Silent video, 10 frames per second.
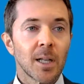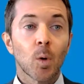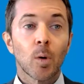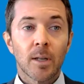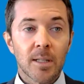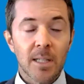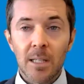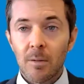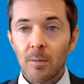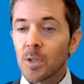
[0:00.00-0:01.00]

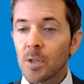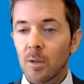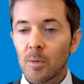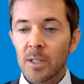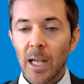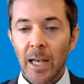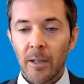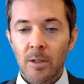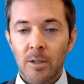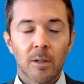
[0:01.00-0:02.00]
liquidity was
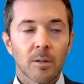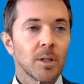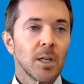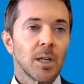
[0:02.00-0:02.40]
added. So